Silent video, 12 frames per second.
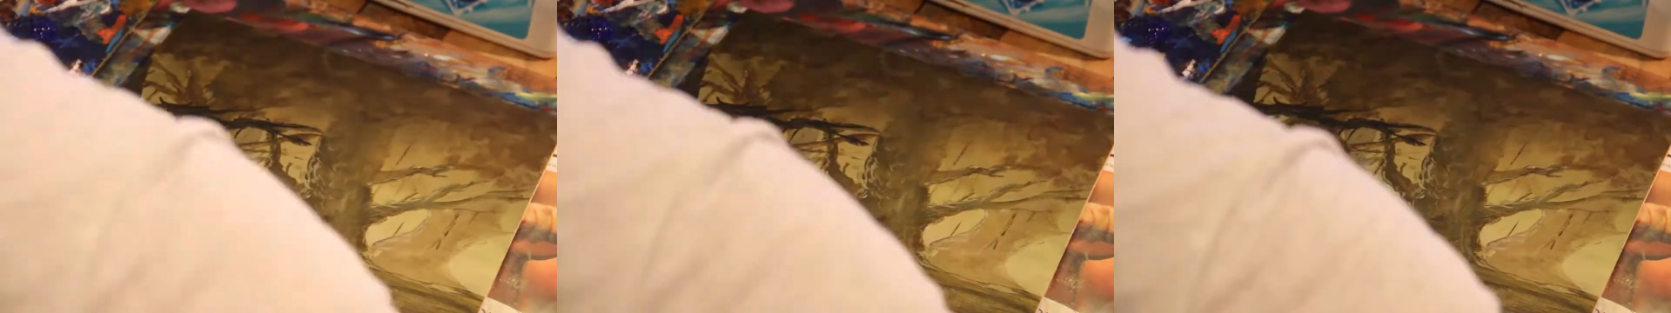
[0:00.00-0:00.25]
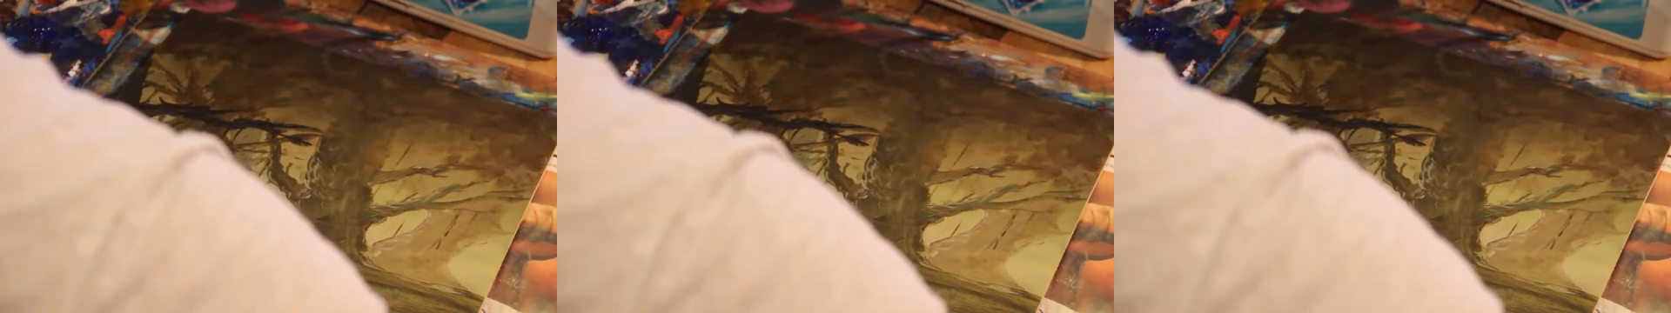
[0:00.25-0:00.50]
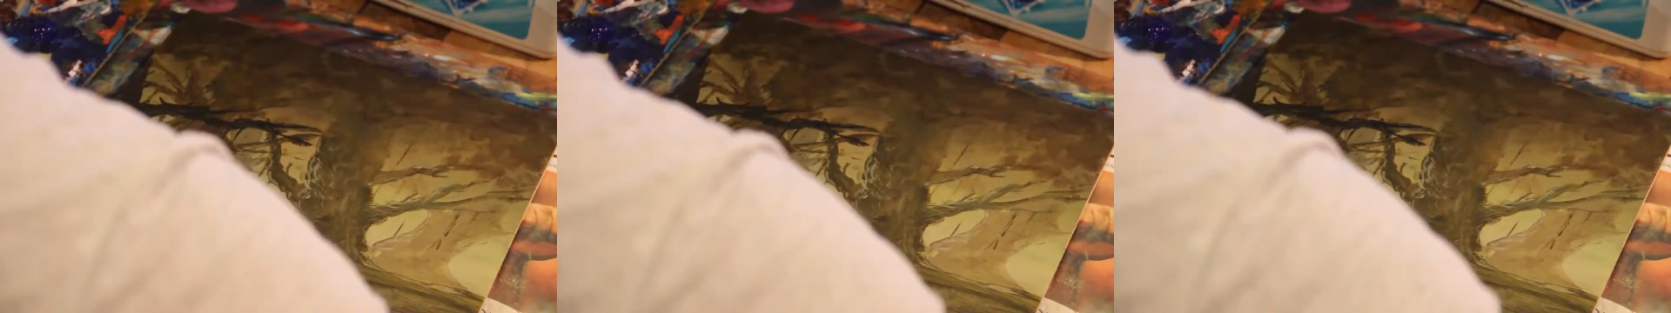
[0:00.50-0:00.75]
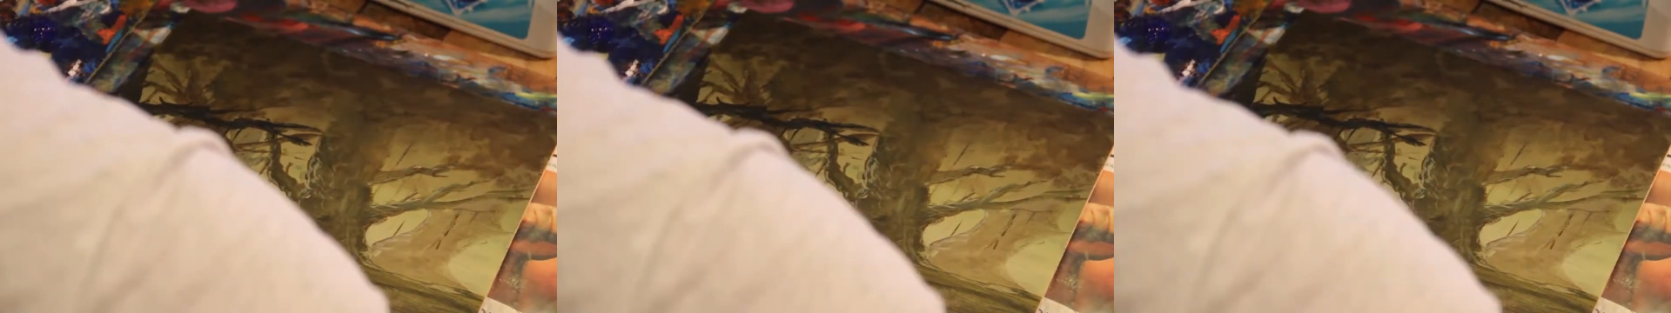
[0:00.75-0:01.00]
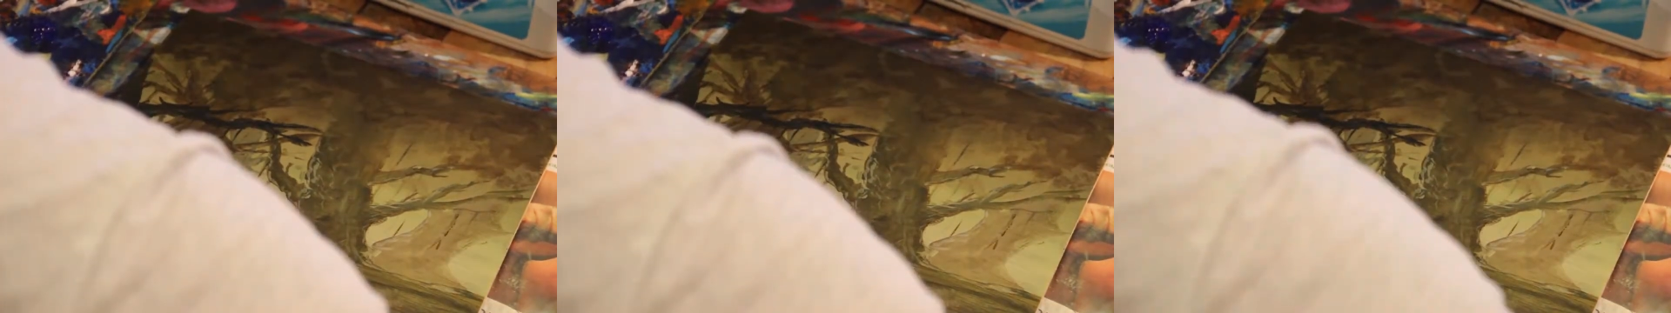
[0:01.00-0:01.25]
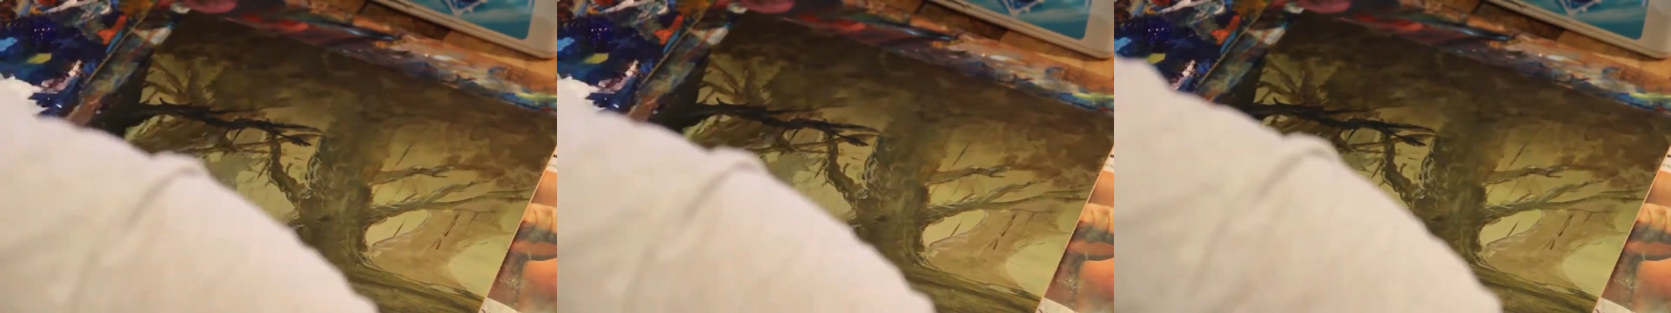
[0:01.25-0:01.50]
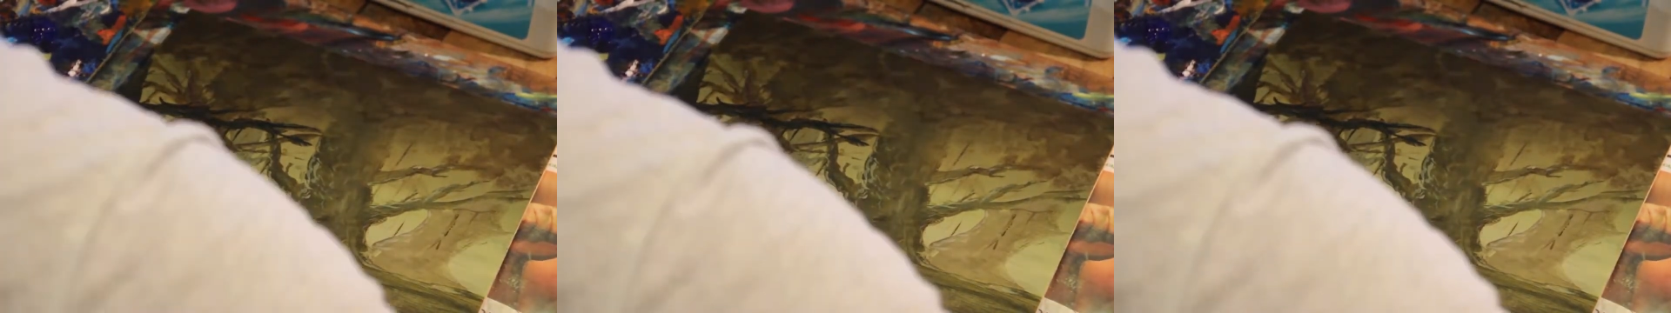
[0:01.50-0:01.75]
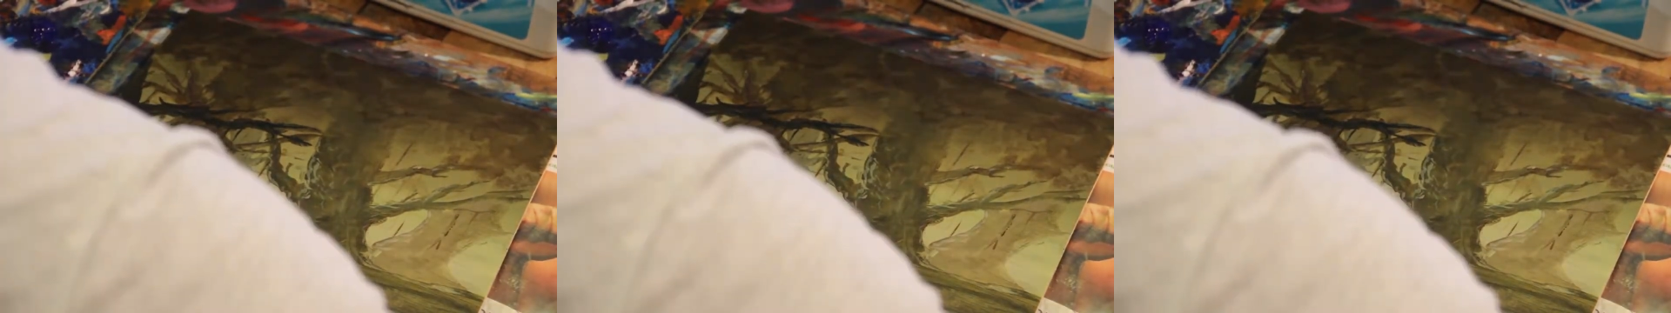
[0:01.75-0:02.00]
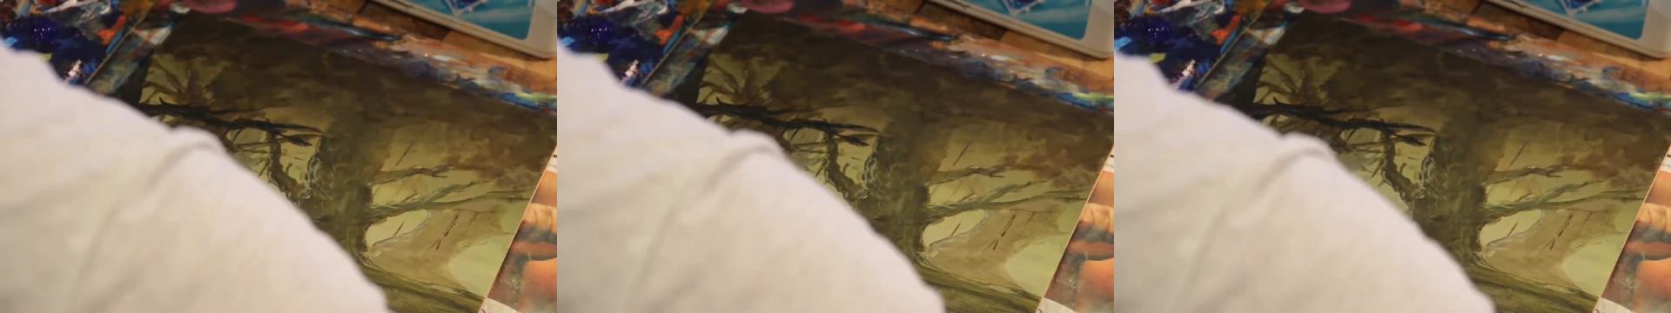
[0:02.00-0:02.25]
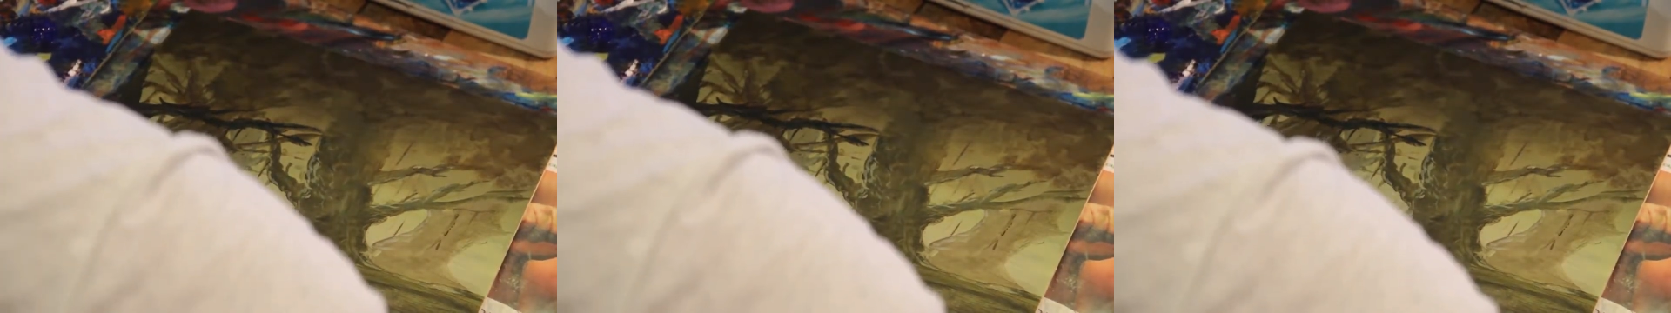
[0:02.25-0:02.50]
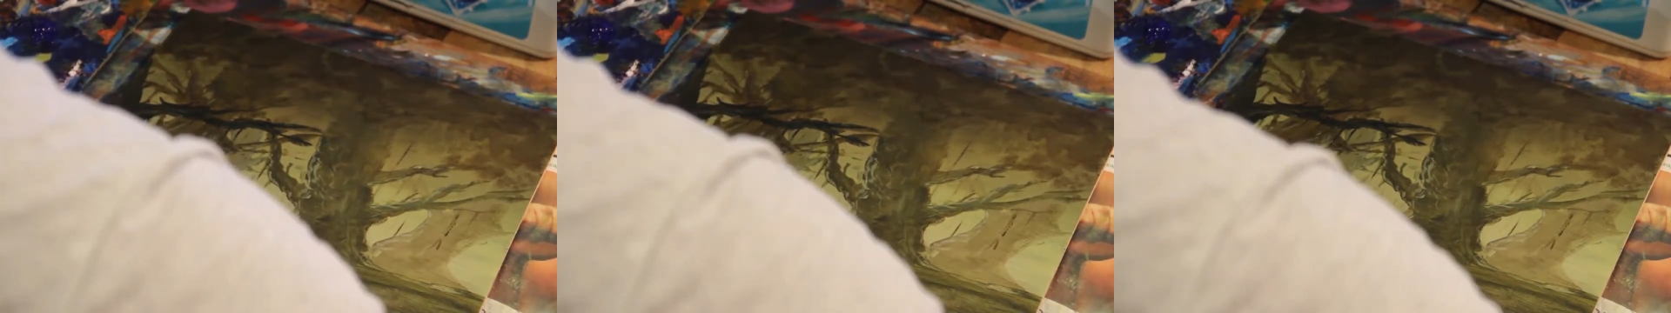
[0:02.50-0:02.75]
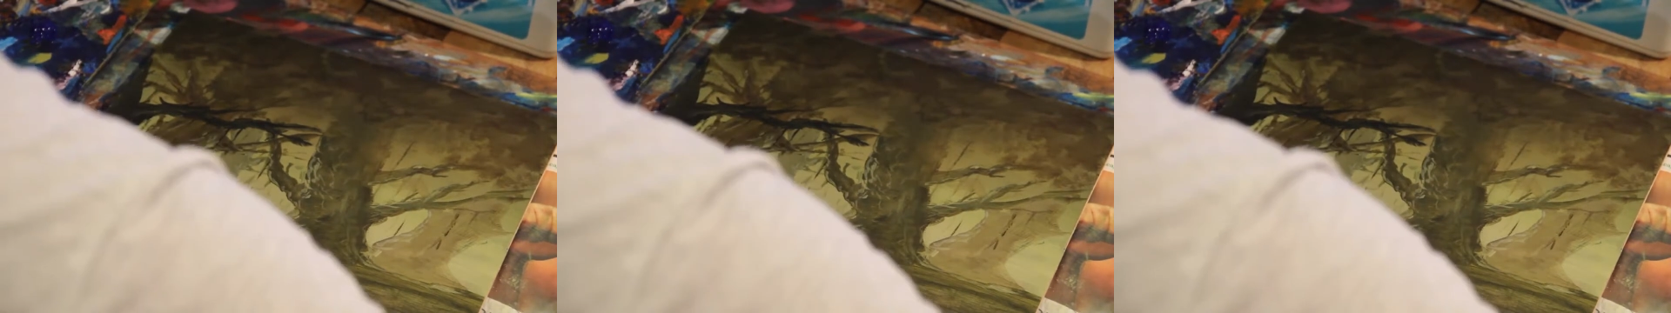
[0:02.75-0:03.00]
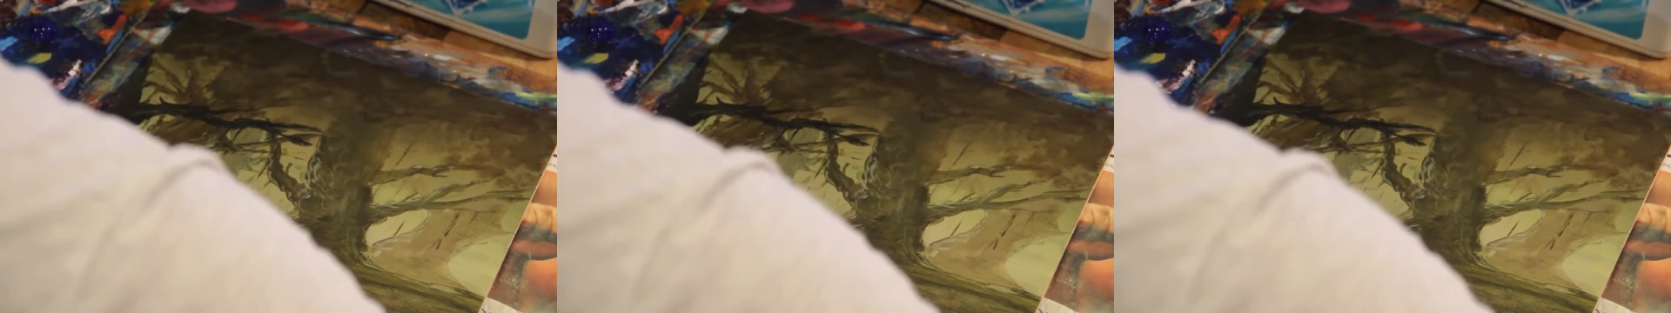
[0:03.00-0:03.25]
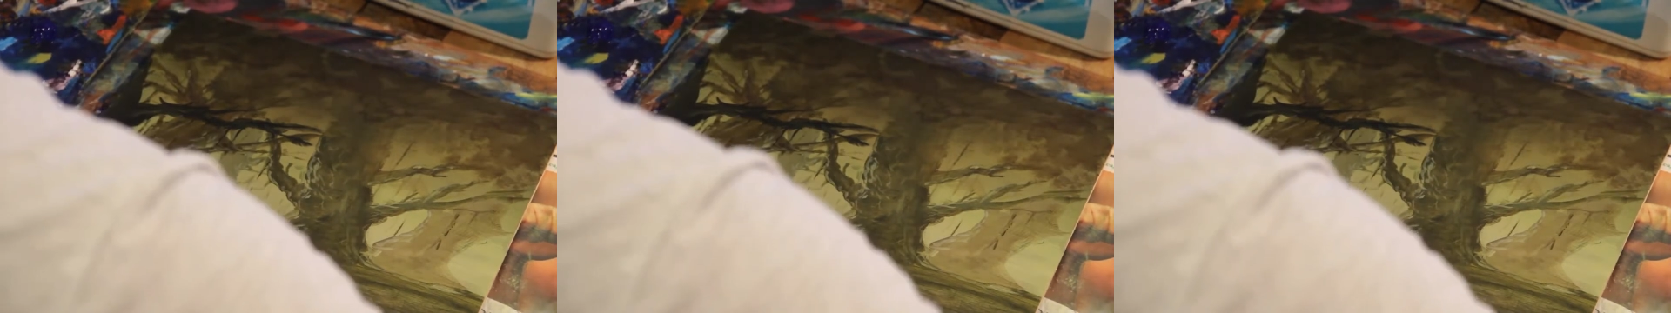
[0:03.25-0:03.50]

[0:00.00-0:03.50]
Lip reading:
No face is visible, so there are no lips to read.